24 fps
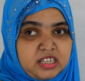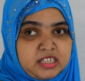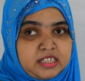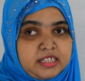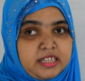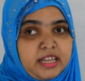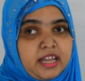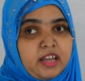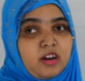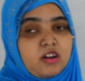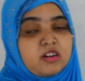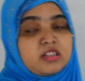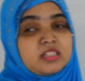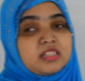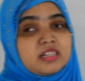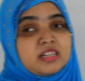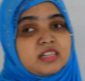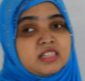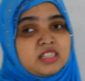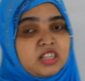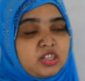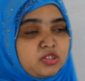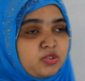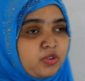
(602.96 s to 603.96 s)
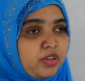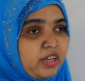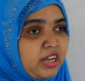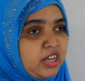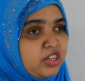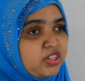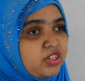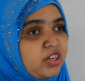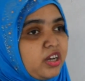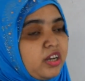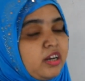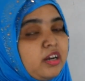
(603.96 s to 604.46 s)
is there or son's
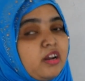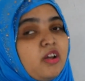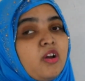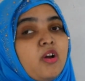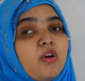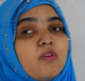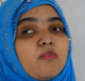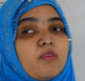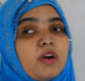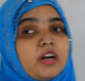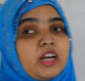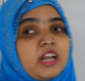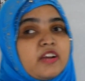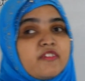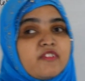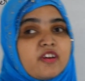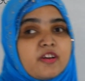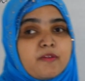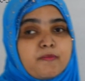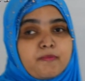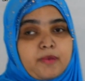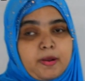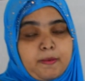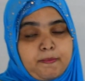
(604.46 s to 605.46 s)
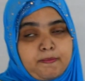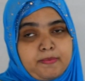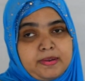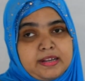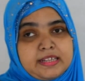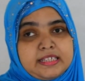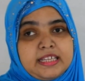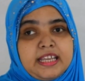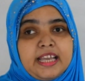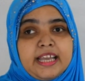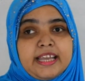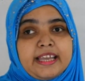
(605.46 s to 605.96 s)
education, whatever
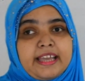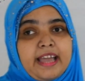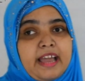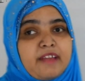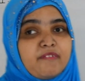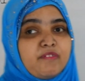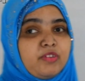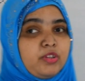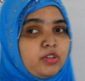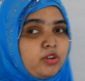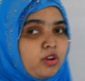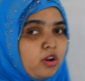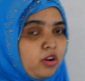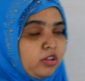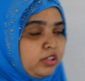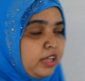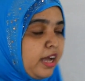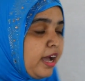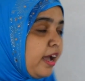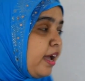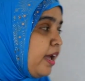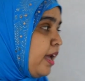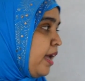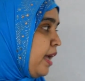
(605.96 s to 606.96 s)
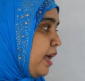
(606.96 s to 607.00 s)
purpose, he can withdraw the